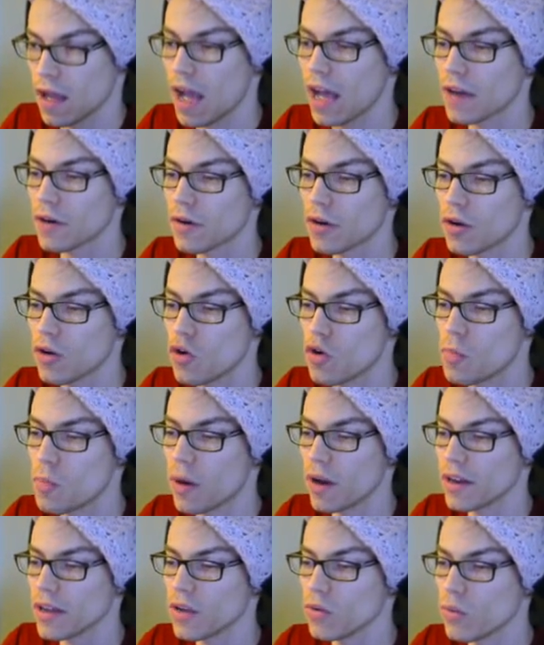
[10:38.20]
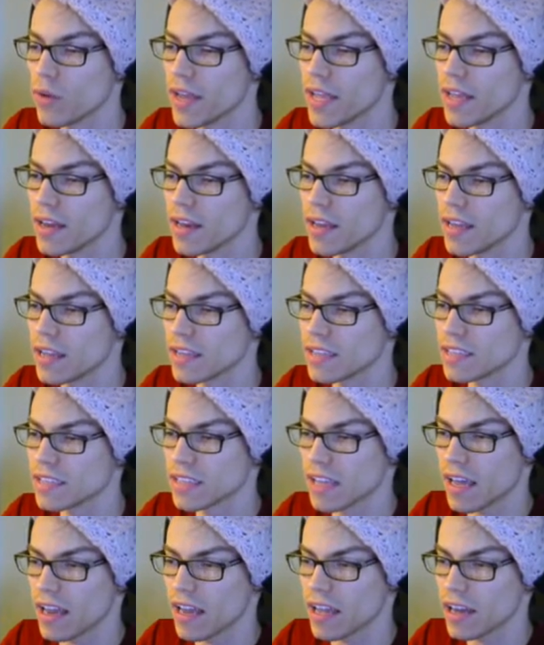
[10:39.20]
I don't know who Buddy Weed is,
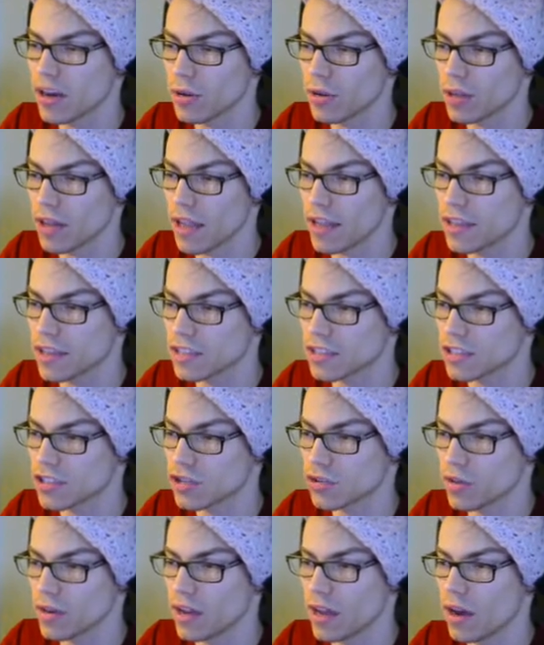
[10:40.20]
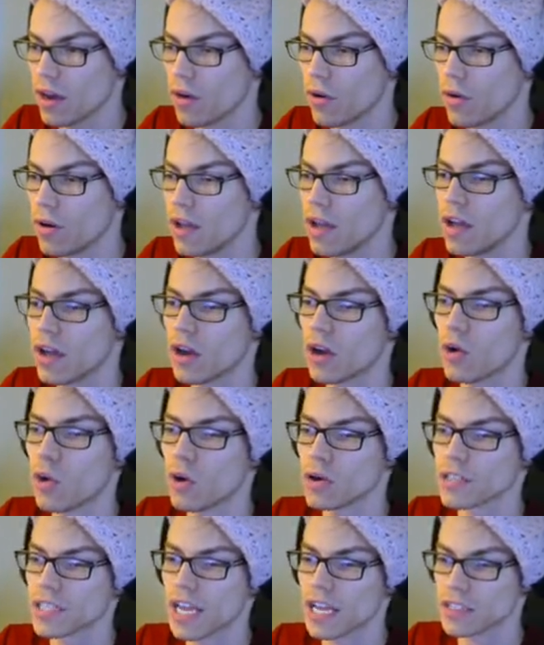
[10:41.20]
and I don't like his trio.
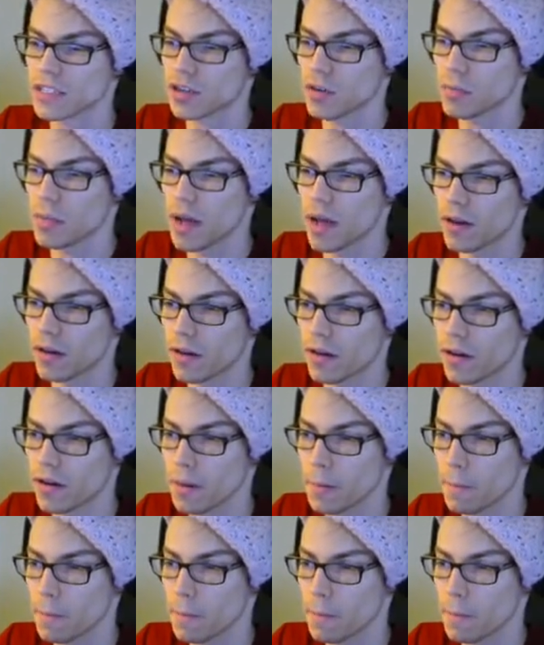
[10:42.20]
Quartets are better.